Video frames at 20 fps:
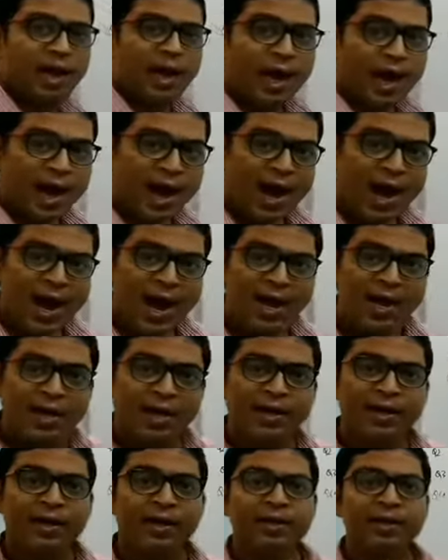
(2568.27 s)

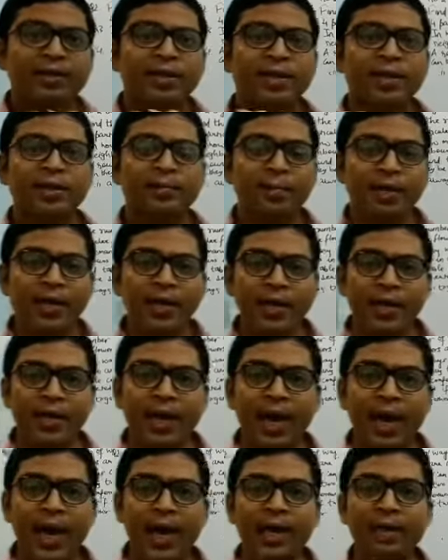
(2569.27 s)
and the remaining
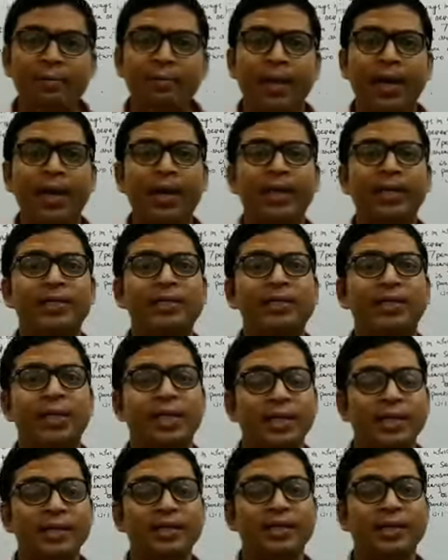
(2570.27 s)
n
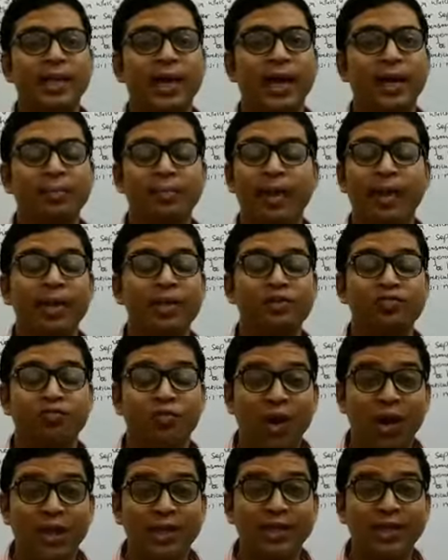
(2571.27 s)
minus
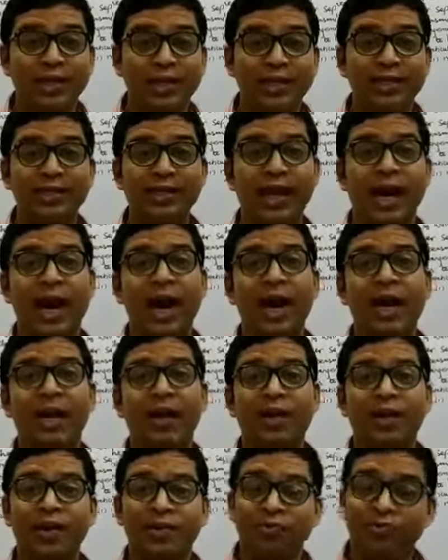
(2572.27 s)
1 things are
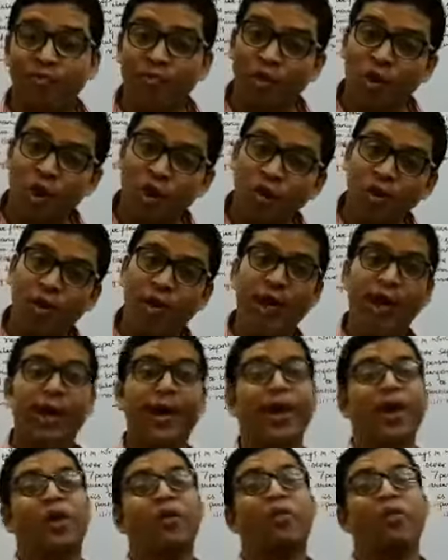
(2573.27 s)
revolved
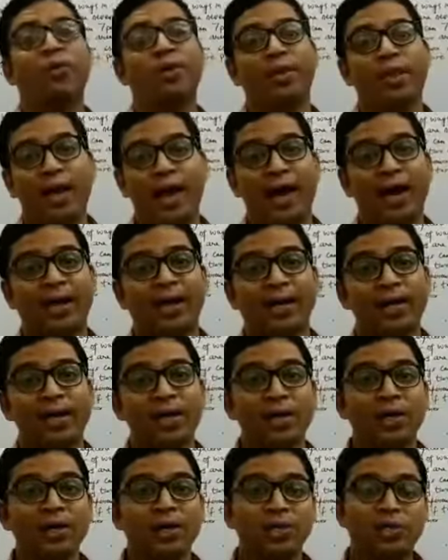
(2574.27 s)
around that.
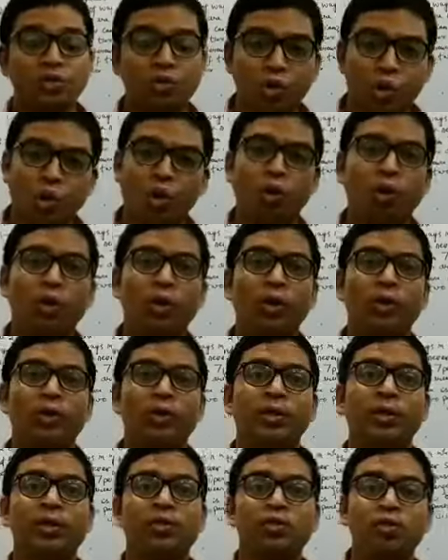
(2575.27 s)
So
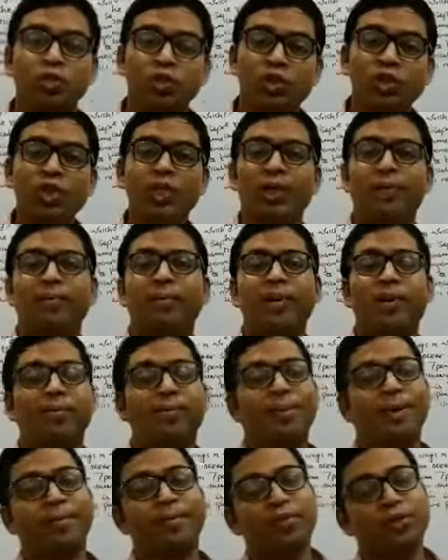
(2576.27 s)
the total number of
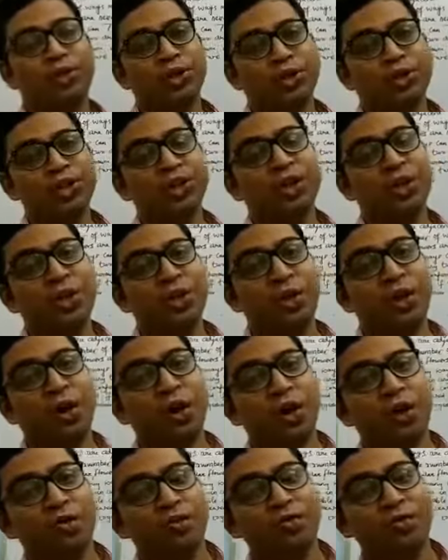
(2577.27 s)
permutation
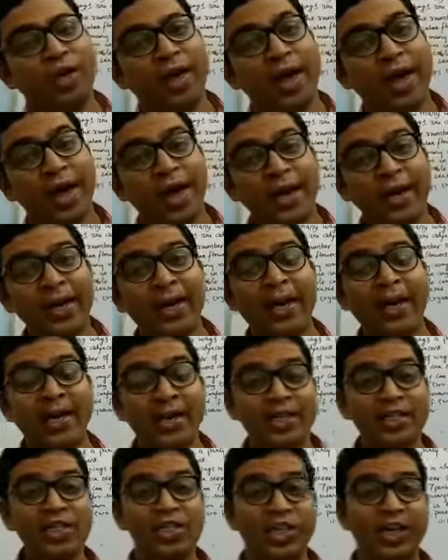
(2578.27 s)
of
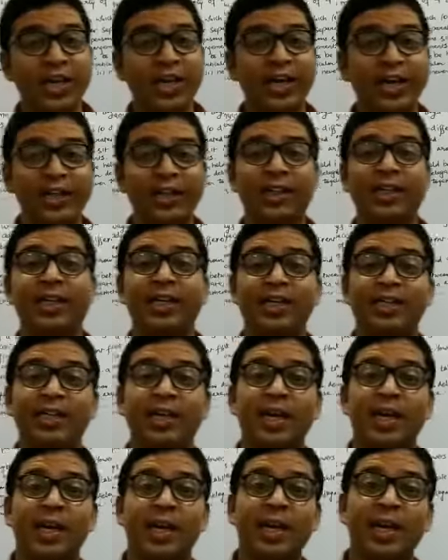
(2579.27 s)
arranging n things
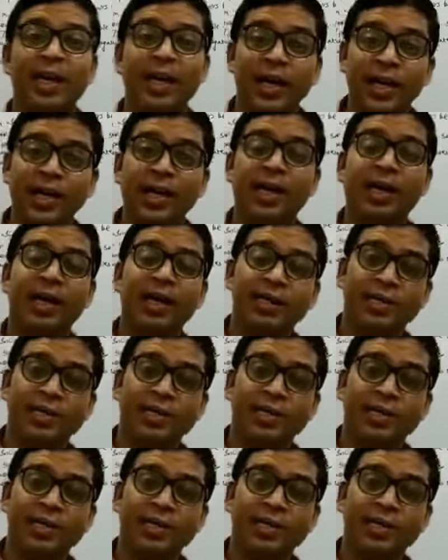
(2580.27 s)
in a